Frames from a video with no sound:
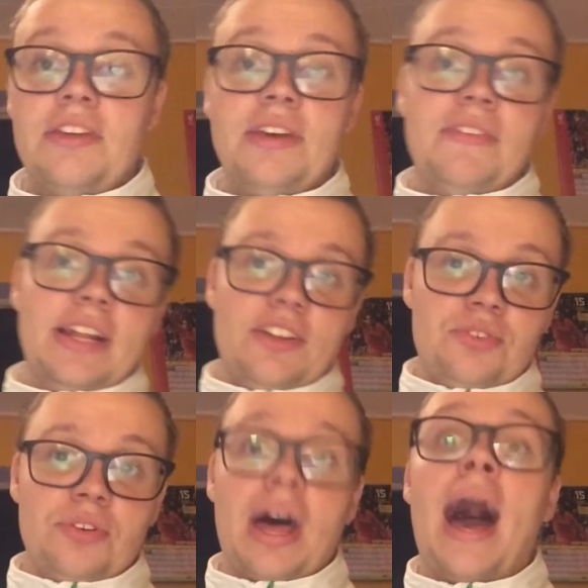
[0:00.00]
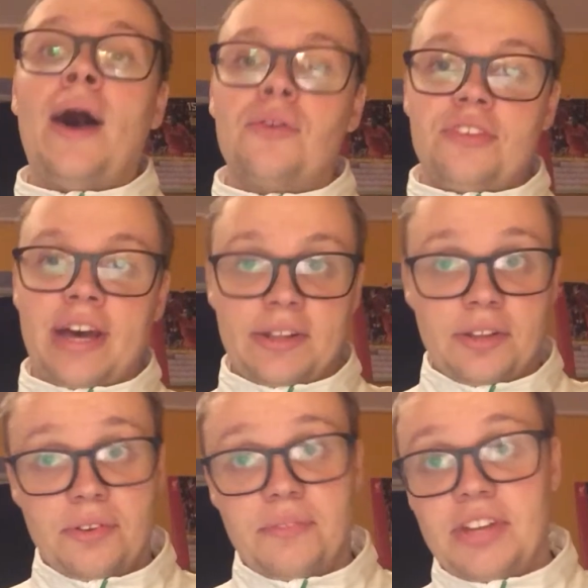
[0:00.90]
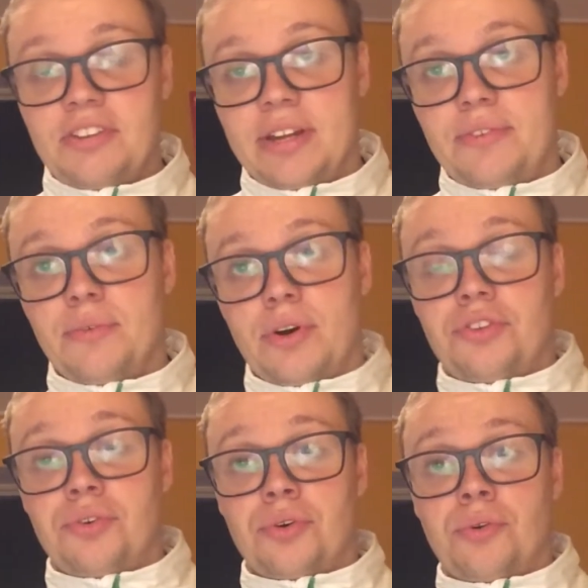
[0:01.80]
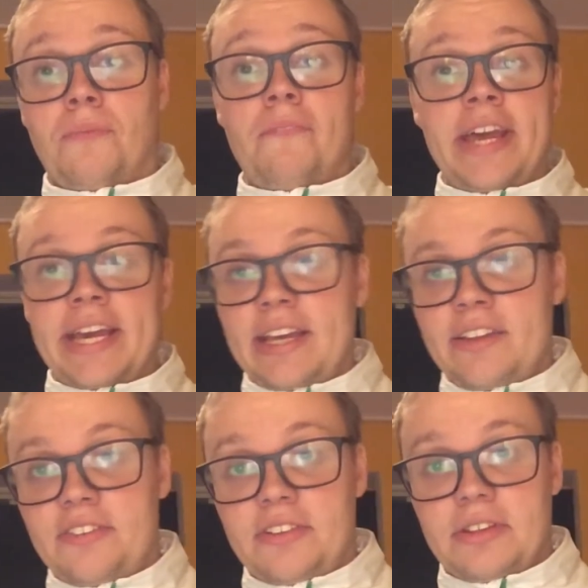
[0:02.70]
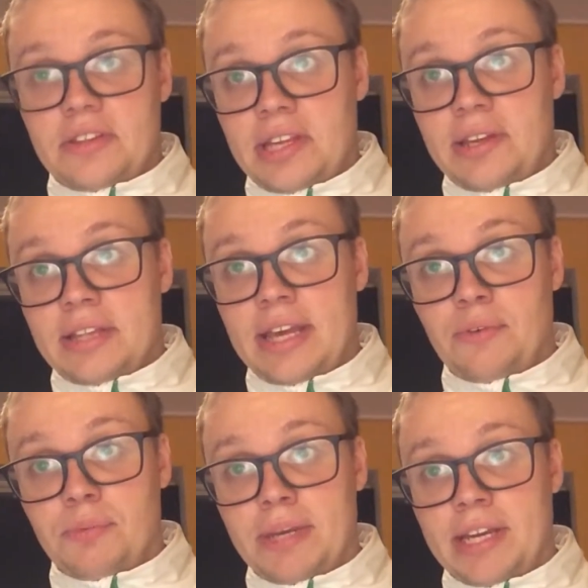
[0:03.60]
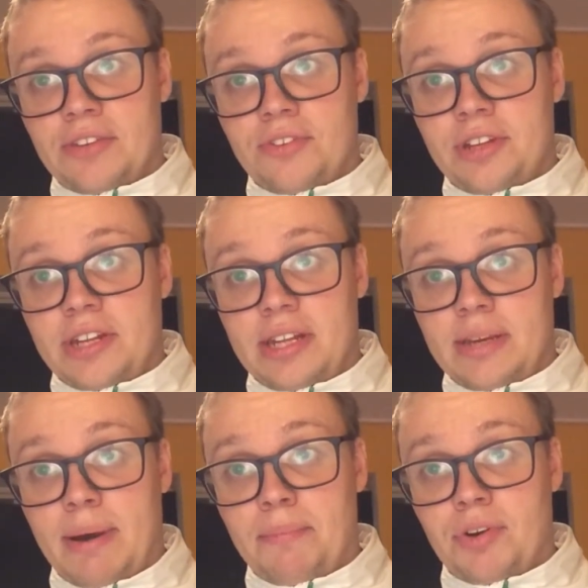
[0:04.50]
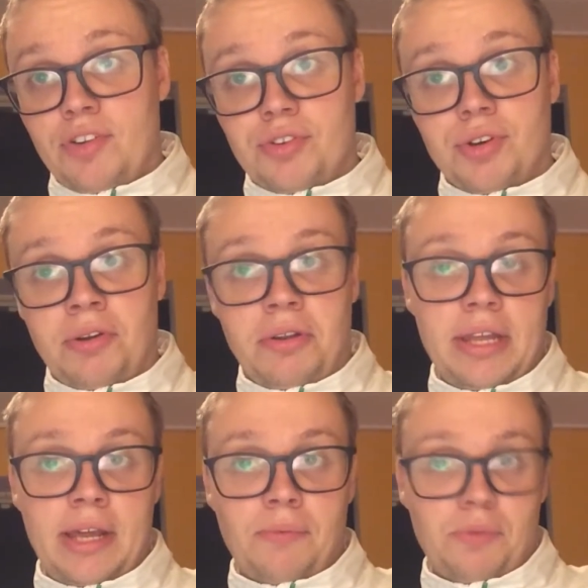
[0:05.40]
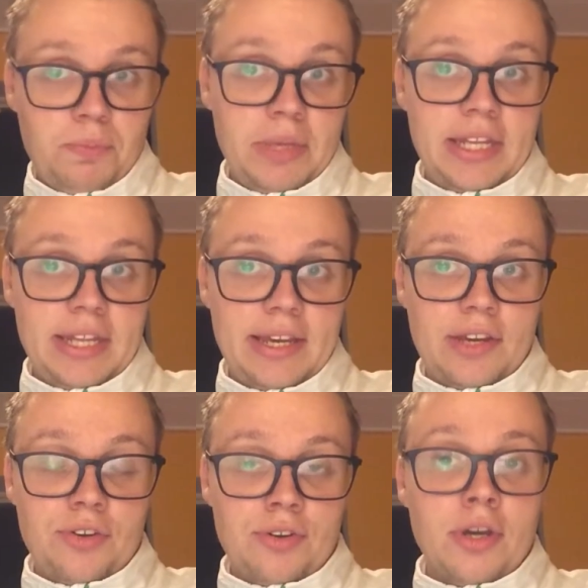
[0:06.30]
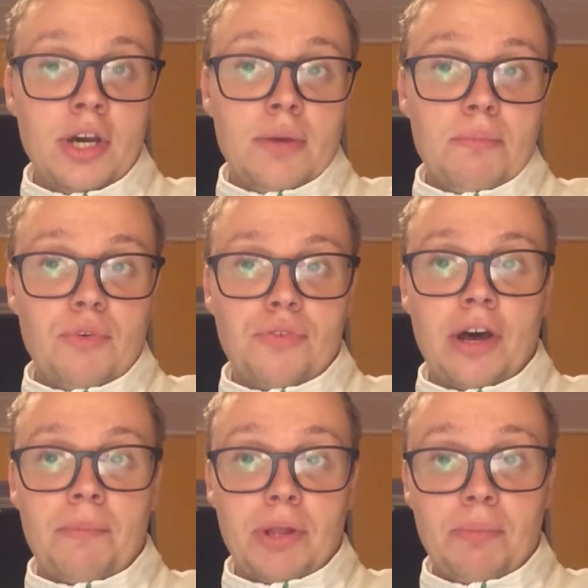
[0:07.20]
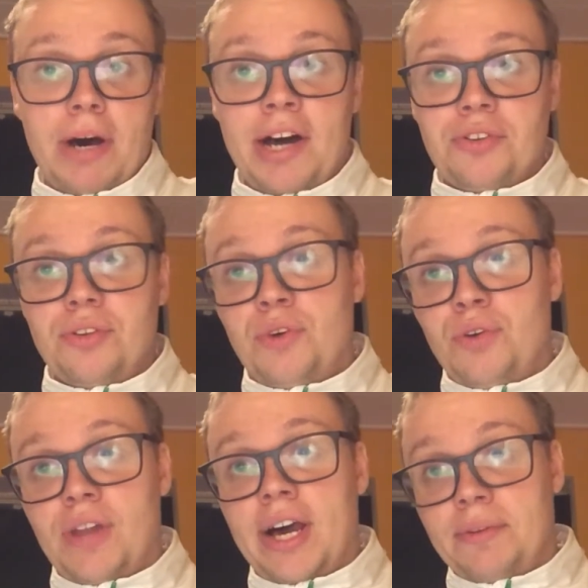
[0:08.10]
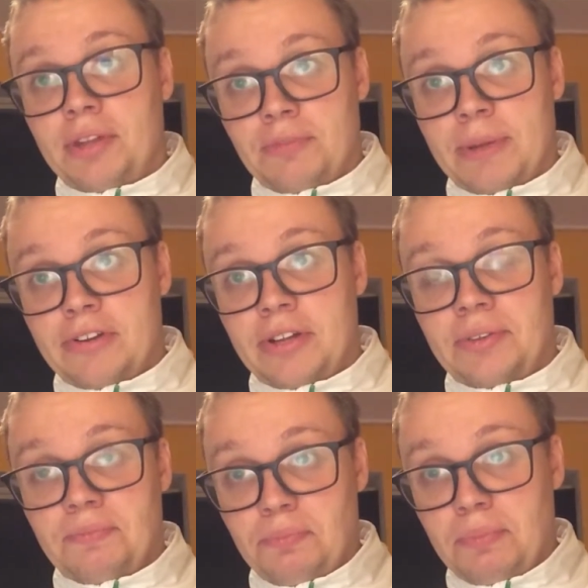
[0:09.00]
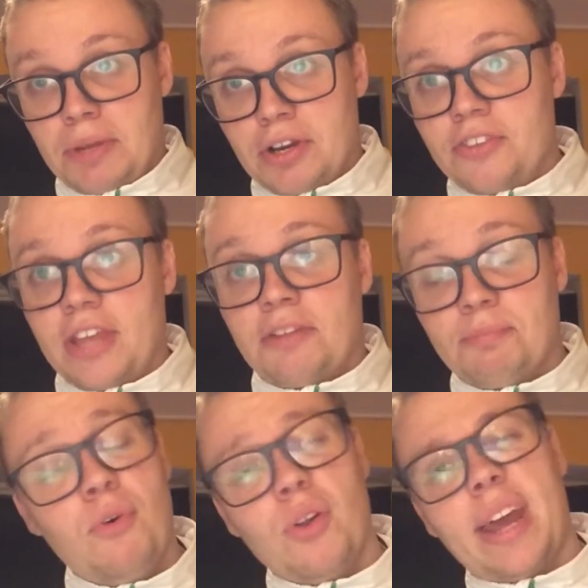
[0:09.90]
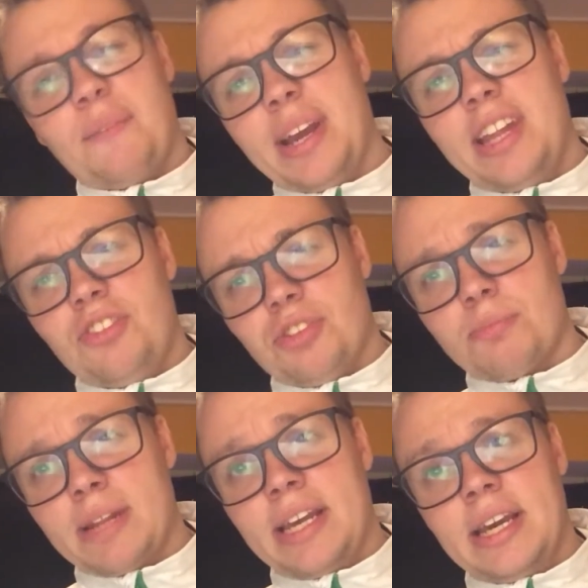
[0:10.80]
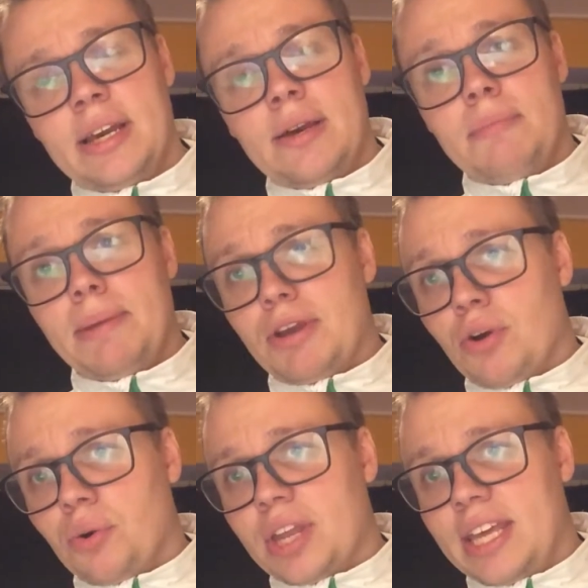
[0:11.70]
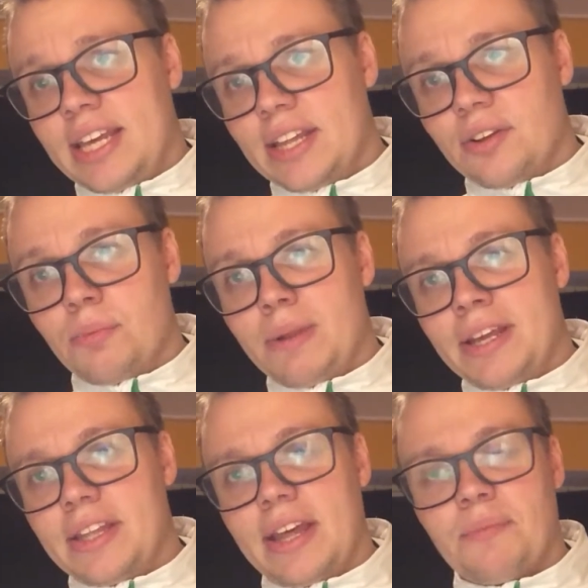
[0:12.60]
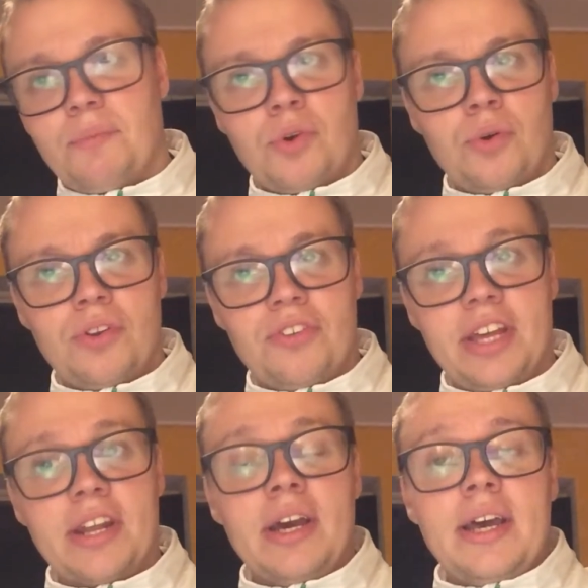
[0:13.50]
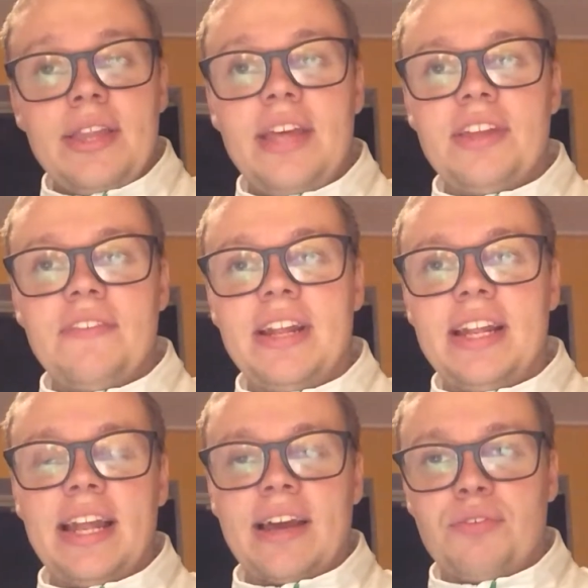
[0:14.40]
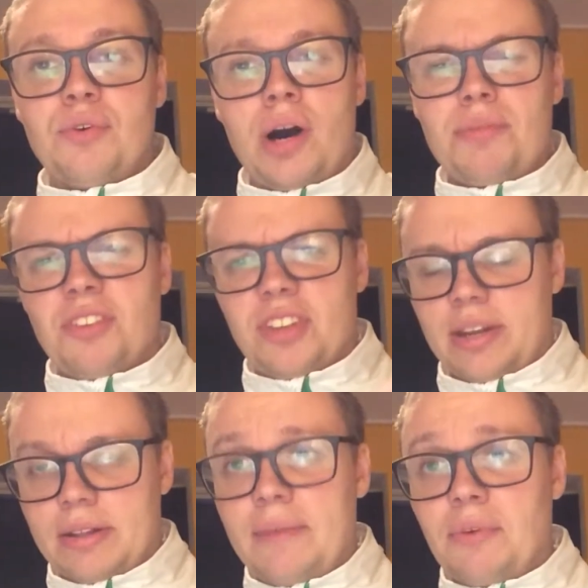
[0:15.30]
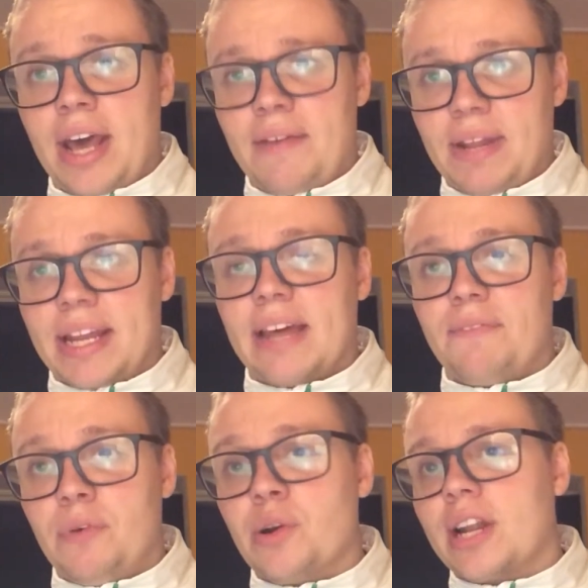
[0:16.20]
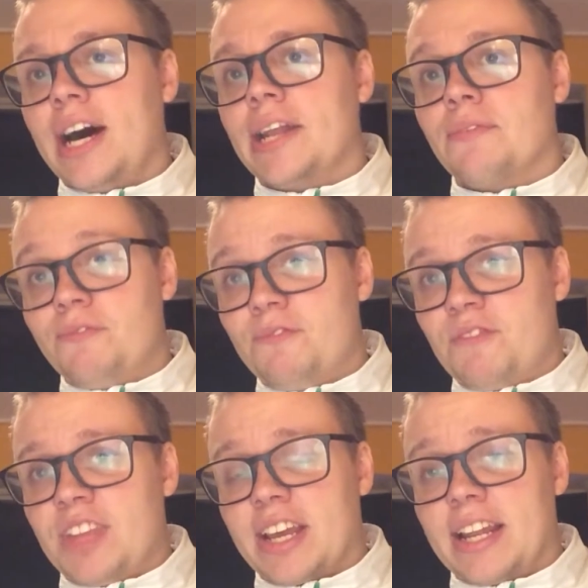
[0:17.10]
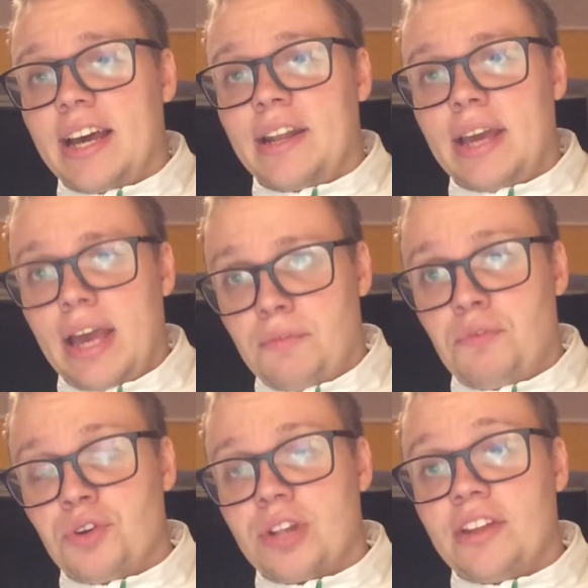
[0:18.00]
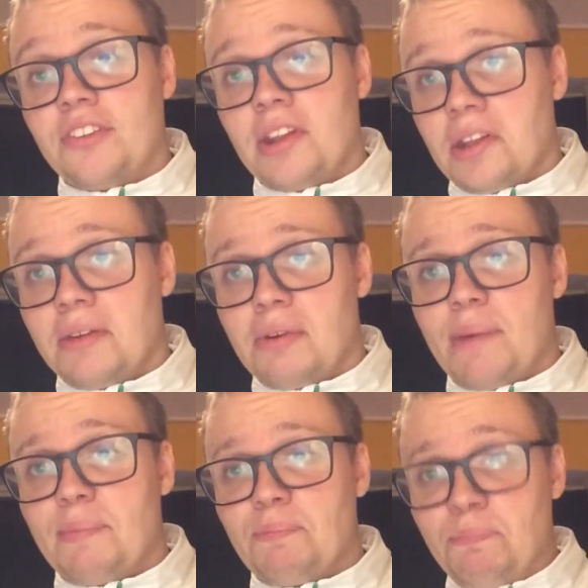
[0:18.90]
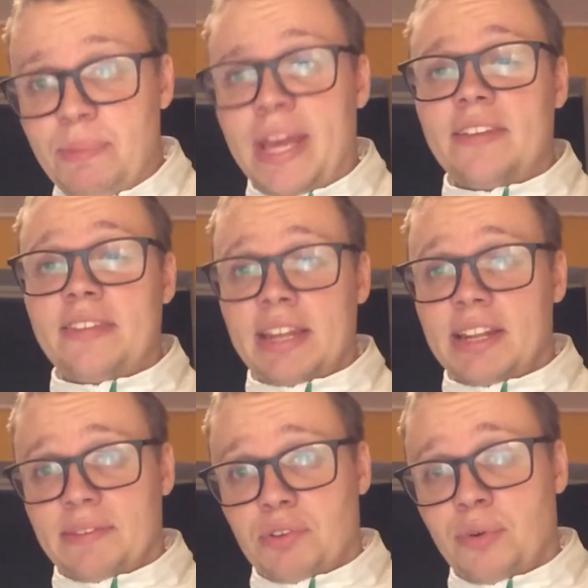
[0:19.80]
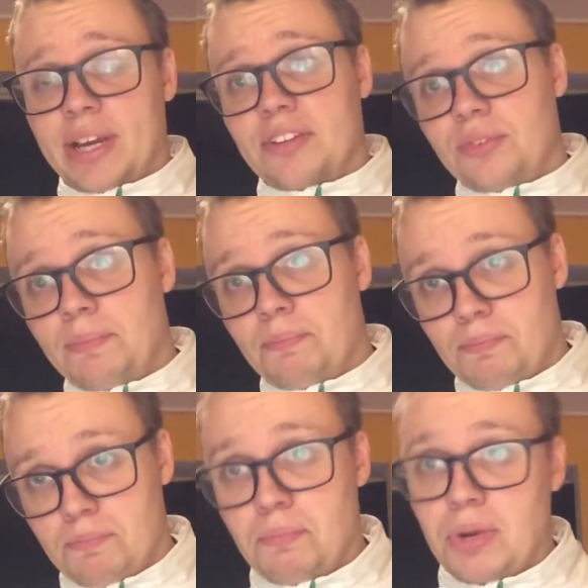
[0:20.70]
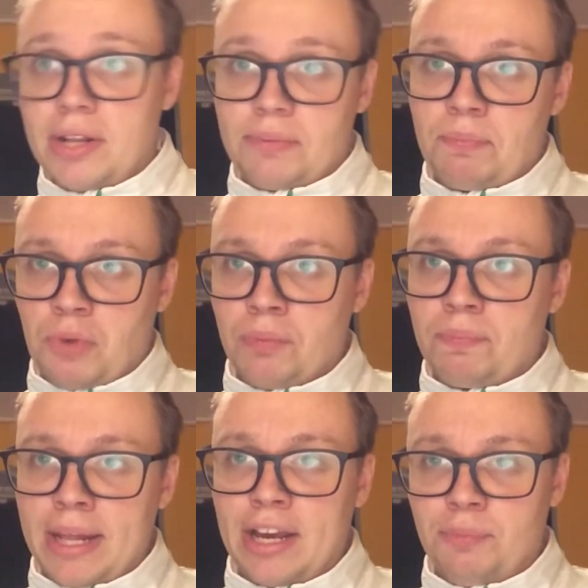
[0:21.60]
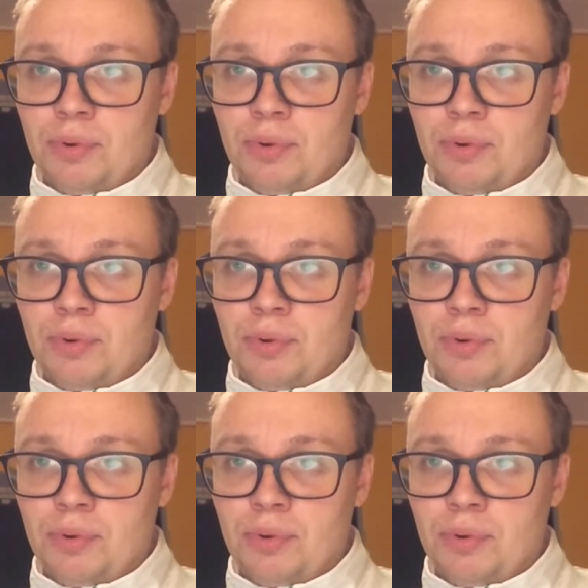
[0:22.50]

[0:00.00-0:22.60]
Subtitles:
There's definitely suitors outside the division if you want to go. Vegas, they would be interested in him, I'm pretty sure. That would mean they could move down Bellemare to the 4th line, especially because that's more like where he should play. Maybe Cody Eakin could play that role instead. There's definitely like a few options, and they would have like that 3rd line, 2nd line, and 1st line center. They would have a big center that's going into a pretty good playoff